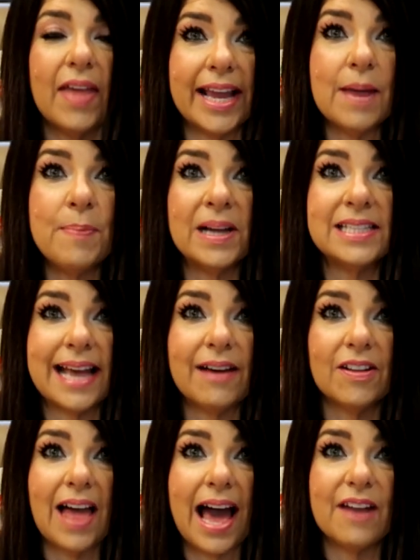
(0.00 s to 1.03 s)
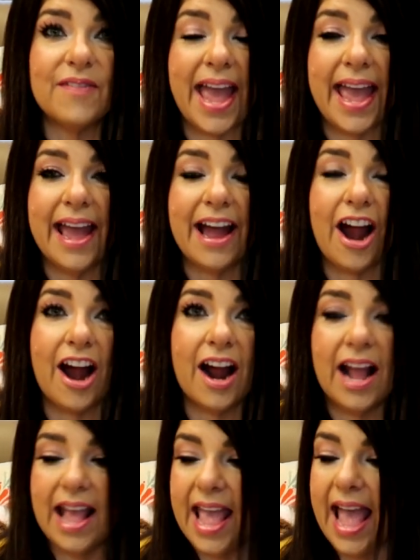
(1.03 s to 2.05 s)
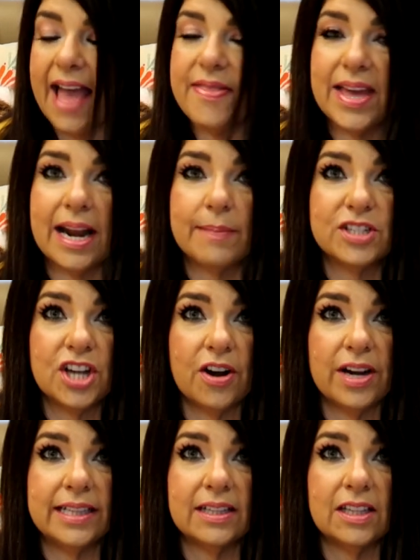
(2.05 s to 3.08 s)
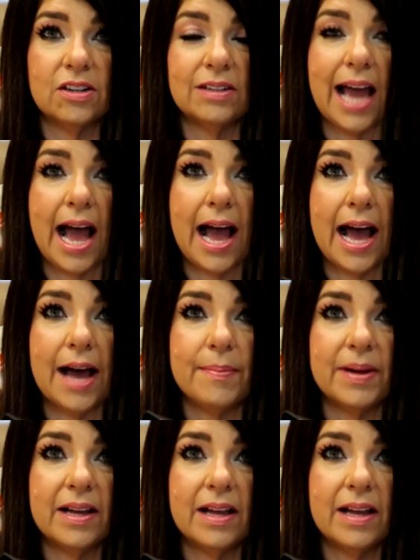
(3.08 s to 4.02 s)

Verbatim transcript: Like it puts out a lot of air. And then I'm turning the little knob.